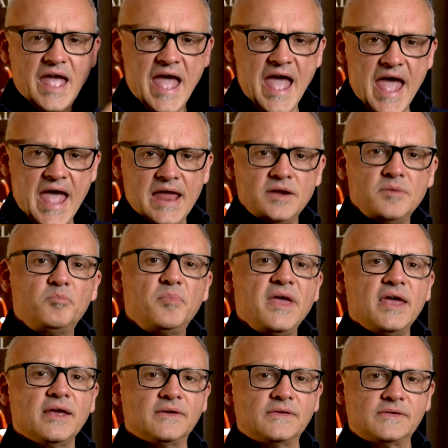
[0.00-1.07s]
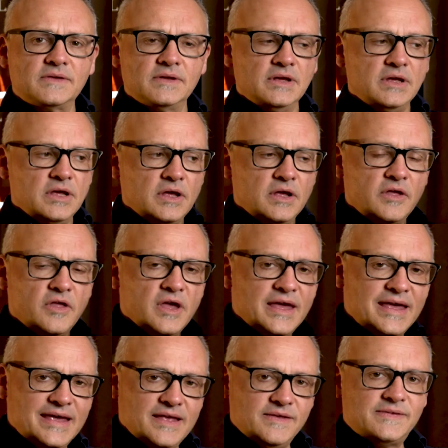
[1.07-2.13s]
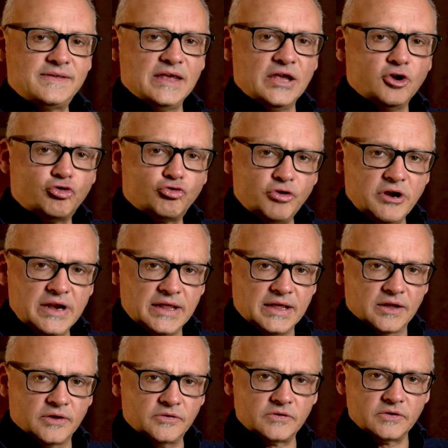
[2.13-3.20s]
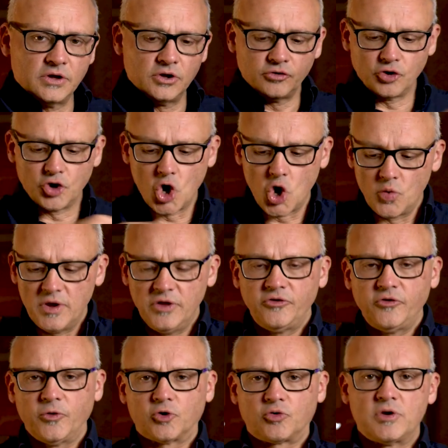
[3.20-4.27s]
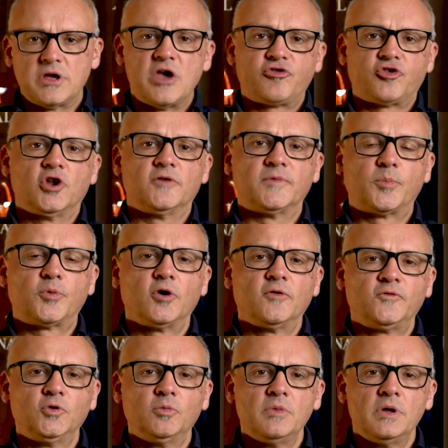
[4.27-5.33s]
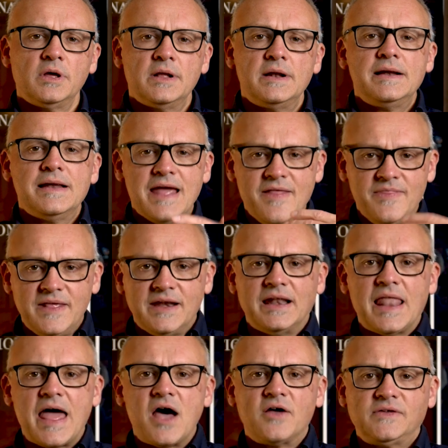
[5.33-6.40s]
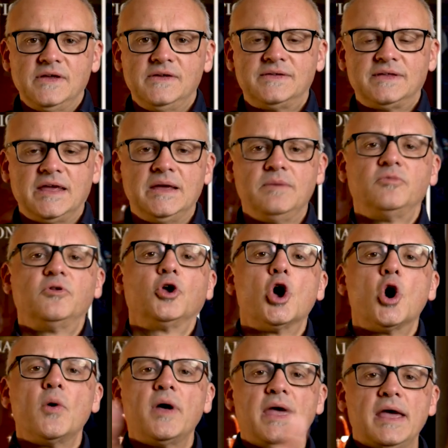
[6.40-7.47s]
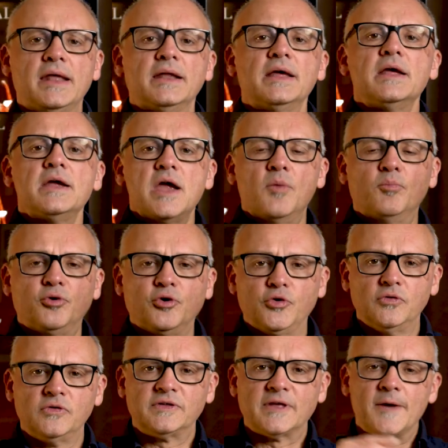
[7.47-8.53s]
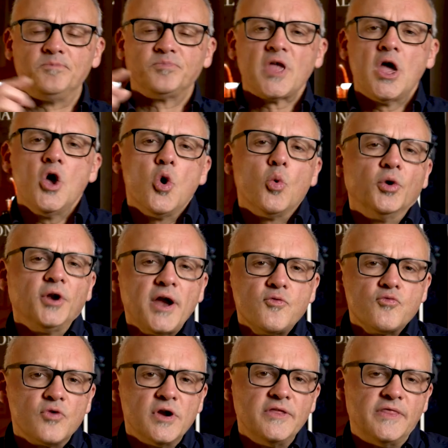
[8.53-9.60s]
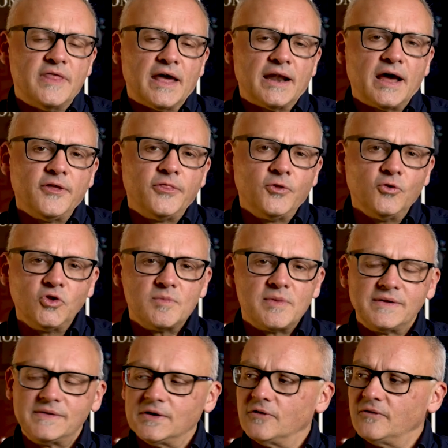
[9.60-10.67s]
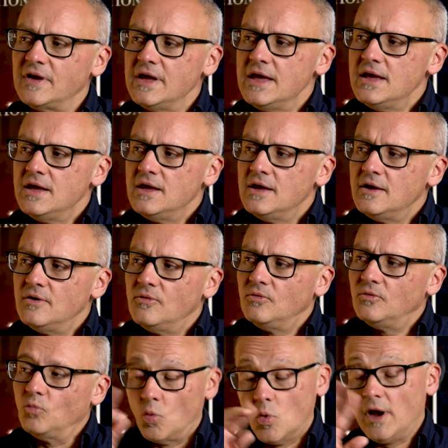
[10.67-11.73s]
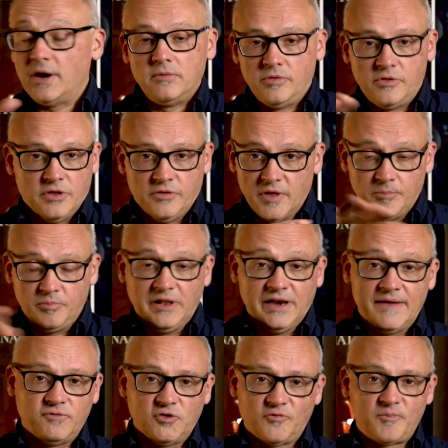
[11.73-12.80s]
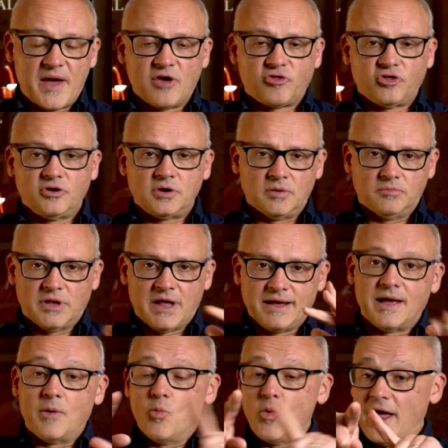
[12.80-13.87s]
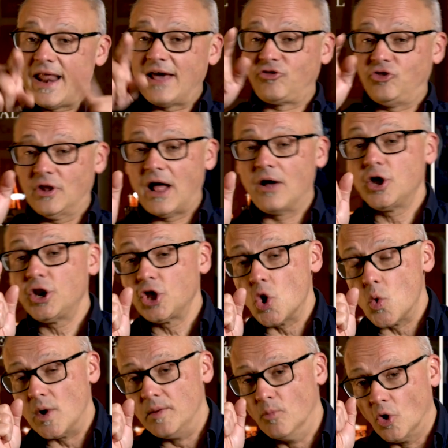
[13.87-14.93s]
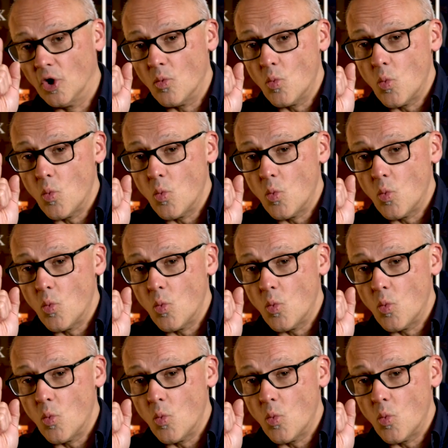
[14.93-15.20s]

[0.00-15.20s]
handpicks his ingredients to go into the creation of a perfume, and then allows his team to go ahead and produce that. When I read that, I thought to myself, one, the level of passion. I'm like, and actually, I'm gonna go one more.